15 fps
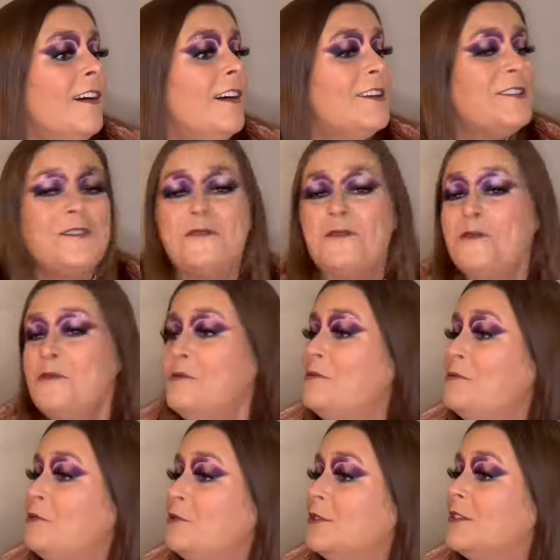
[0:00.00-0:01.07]

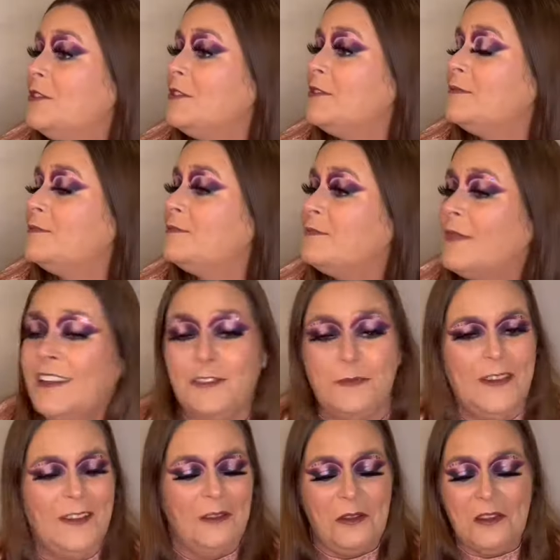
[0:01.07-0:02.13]
So, that's
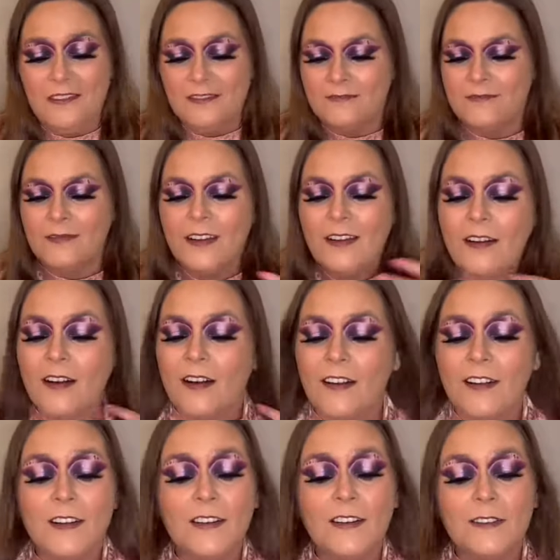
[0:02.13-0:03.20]
me all done. Oh,
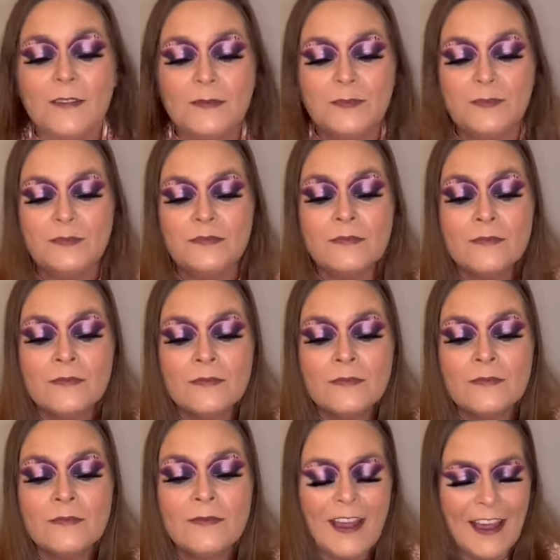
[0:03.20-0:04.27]

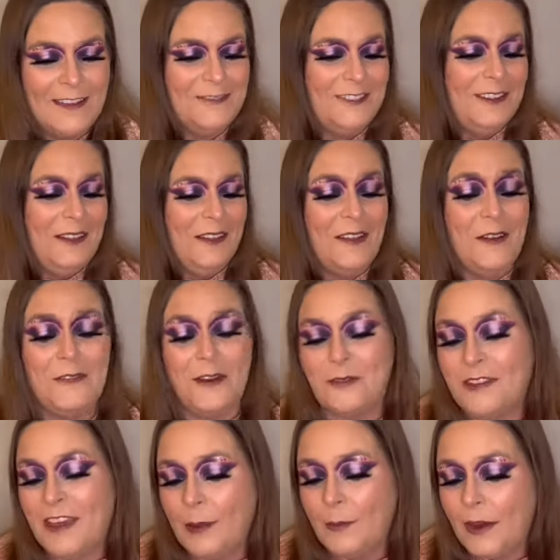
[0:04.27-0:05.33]
I really love how
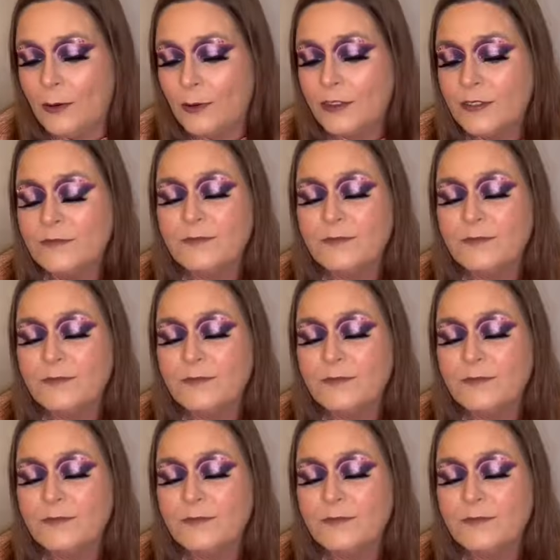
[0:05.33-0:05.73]
it came out.